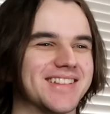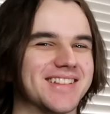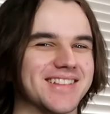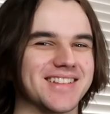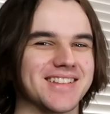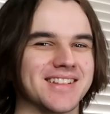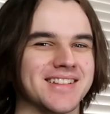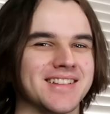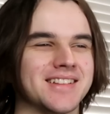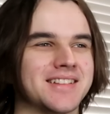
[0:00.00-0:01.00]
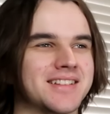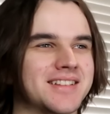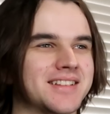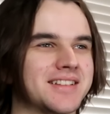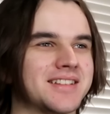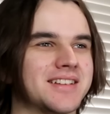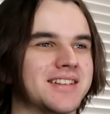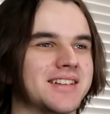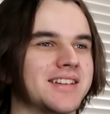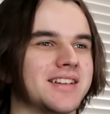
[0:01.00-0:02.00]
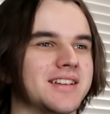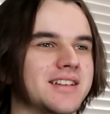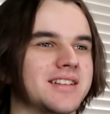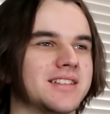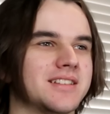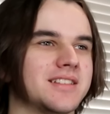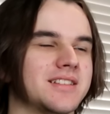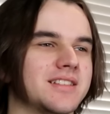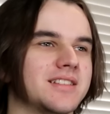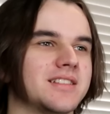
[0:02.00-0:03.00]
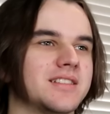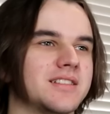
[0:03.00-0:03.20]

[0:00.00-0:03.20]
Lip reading: [no speech]